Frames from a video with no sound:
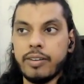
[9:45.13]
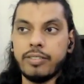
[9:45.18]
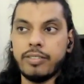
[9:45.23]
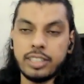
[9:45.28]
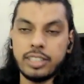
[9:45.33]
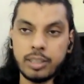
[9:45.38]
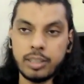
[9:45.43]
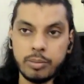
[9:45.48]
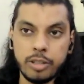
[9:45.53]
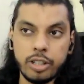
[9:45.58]

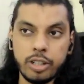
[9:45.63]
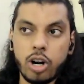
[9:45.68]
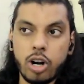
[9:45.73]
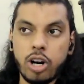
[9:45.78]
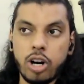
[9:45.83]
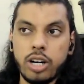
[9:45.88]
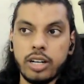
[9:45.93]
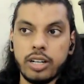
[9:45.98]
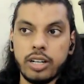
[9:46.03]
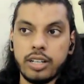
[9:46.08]
there's something
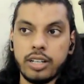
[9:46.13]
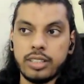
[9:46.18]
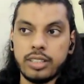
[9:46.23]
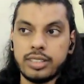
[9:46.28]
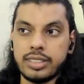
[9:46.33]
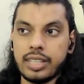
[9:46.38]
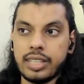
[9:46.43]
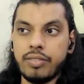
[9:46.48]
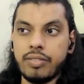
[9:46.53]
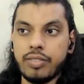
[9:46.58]
called
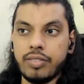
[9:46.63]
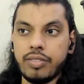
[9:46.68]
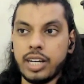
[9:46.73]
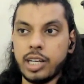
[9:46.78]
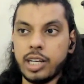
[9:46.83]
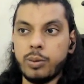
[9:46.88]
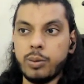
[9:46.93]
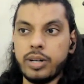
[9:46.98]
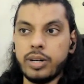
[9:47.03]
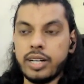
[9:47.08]

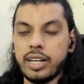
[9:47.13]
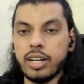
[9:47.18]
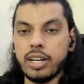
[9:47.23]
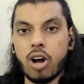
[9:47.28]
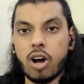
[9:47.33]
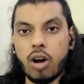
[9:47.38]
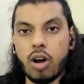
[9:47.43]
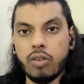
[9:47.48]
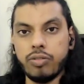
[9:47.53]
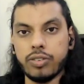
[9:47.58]

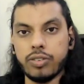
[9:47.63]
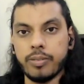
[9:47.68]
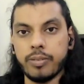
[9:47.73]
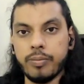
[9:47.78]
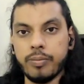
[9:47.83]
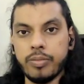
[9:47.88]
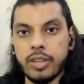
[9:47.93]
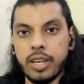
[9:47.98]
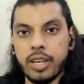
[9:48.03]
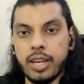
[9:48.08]
self-liquidating offer.
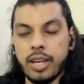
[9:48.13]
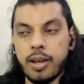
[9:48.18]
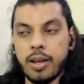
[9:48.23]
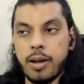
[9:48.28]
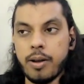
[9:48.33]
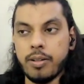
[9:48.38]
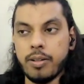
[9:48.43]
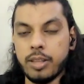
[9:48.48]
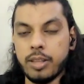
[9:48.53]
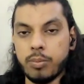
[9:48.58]

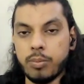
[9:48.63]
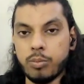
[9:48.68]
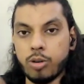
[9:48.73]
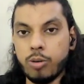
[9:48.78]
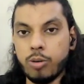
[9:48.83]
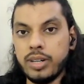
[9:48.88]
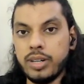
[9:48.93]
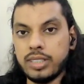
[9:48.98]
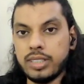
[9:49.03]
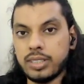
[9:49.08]
the
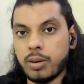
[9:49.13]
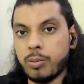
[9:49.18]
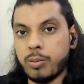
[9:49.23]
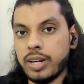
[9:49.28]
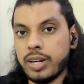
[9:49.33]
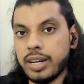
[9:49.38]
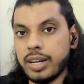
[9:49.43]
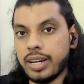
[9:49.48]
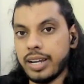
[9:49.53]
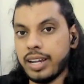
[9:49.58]
moment
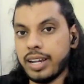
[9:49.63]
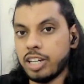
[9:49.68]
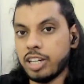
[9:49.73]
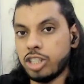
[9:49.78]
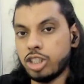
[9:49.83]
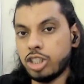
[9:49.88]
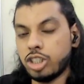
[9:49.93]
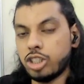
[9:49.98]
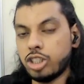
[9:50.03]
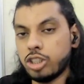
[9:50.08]
someone
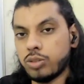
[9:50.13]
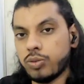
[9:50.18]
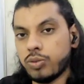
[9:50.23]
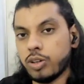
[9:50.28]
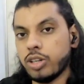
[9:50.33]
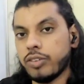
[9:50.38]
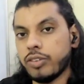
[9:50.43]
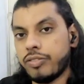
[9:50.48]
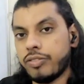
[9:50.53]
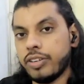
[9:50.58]
registers for
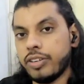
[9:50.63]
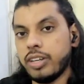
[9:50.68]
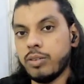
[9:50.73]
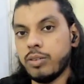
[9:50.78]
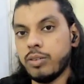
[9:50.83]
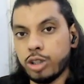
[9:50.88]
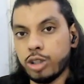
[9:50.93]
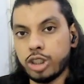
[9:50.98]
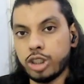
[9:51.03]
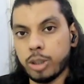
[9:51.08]
your free
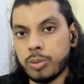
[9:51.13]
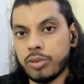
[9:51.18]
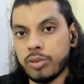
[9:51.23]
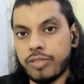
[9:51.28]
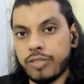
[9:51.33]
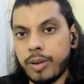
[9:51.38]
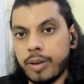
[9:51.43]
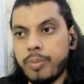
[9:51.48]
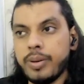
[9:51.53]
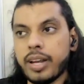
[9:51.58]
workshop or
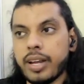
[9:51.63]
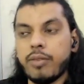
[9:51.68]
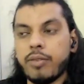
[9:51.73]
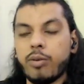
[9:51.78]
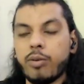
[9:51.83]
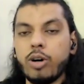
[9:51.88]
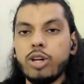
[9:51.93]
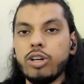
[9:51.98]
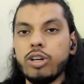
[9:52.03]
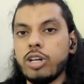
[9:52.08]
webinar,
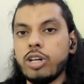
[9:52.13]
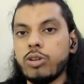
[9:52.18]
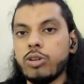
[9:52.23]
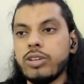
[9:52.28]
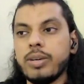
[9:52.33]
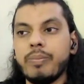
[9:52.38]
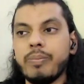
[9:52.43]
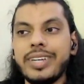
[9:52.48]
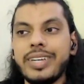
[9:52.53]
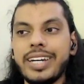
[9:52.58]
what you can do,
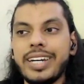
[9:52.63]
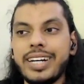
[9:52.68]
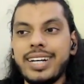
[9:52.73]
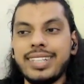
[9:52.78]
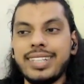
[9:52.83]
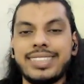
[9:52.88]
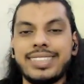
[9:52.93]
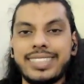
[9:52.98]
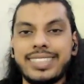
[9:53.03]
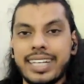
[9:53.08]
immediately
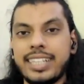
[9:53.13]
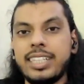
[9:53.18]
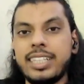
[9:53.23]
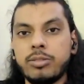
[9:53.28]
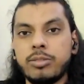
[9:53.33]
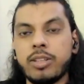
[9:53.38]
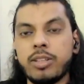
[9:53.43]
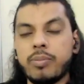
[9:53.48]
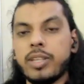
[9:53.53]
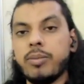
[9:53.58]
sell
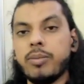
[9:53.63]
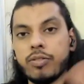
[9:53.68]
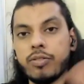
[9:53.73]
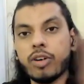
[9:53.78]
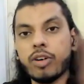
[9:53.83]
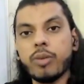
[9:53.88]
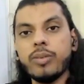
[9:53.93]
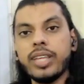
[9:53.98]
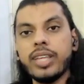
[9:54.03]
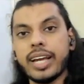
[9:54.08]
them something
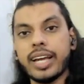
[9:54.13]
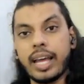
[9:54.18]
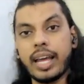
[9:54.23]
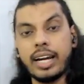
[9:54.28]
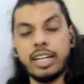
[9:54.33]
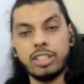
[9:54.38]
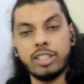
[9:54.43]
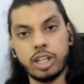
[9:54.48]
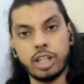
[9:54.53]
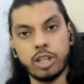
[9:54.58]
before even they get
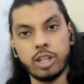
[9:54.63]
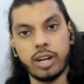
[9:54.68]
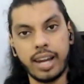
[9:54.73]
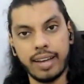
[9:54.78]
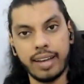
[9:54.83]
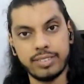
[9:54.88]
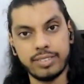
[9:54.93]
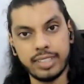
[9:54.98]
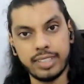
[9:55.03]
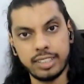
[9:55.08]
inside your
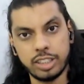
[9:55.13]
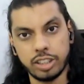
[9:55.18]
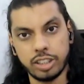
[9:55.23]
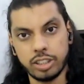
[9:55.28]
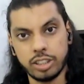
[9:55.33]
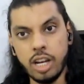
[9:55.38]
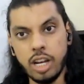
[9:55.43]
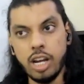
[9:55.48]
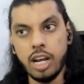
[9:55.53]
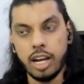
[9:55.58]
live
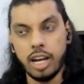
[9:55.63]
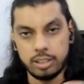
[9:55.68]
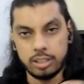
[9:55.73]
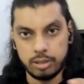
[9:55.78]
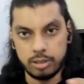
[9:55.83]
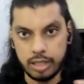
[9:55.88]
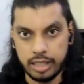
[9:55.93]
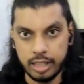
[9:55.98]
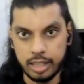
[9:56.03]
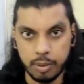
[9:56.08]
session. And
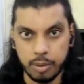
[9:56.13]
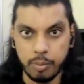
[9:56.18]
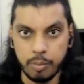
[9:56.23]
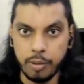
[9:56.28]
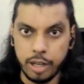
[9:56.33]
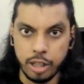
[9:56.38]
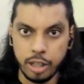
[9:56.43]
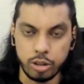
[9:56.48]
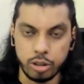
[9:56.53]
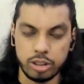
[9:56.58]
sell them a
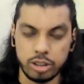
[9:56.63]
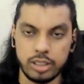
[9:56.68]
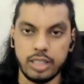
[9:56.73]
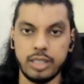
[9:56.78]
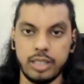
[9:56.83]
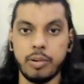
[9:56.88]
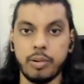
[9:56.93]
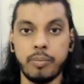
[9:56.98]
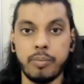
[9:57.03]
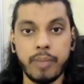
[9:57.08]
mini course, sell
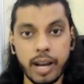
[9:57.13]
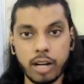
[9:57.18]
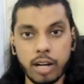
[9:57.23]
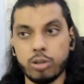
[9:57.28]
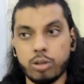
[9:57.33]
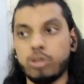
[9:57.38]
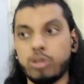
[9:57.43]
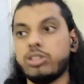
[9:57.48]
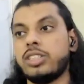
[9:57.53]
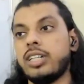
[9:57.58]
them a macro
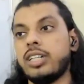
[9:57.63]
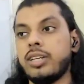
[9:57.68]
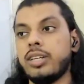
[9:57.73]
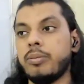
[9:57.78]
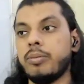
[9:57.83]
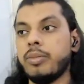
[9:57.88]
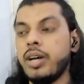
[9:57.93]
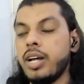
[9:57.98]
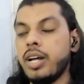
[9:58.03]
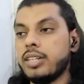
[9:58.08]
course, sell
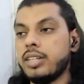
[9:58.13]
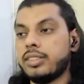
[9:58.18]
them